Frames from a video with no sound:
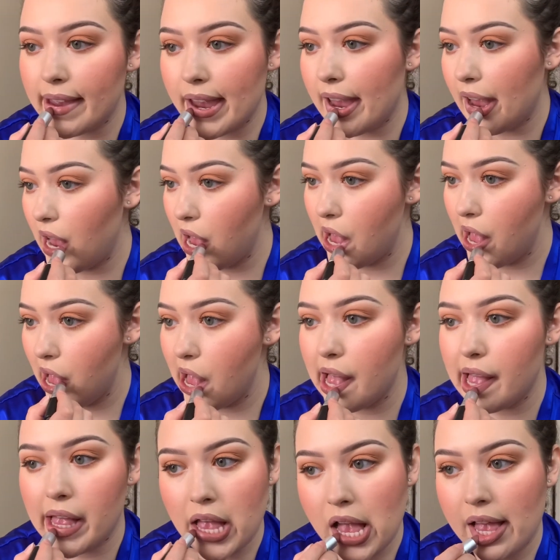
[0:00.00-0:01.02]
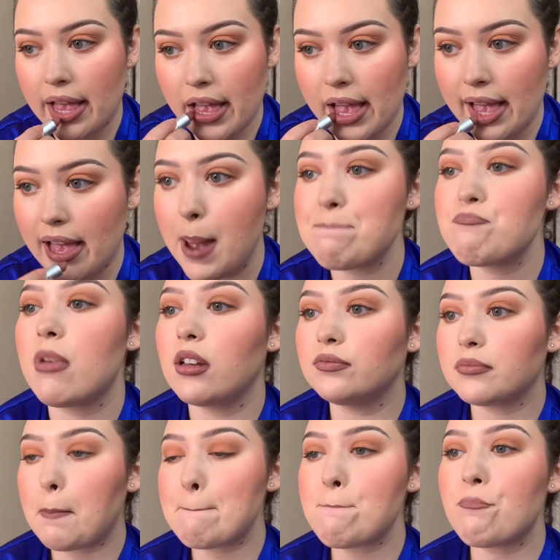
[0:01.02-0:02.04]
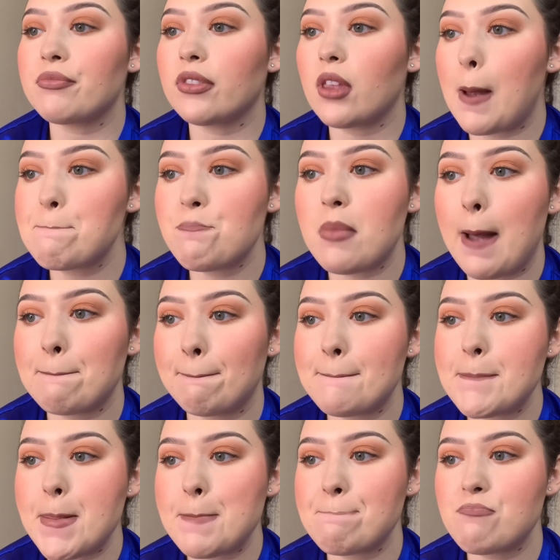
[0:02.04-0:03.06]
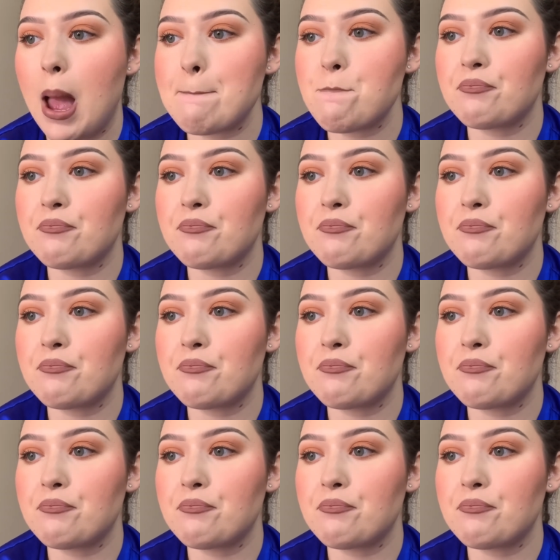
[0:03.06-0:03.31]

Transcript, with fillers: Cosmetics Spirit Lipstick and just applying that all over my lips.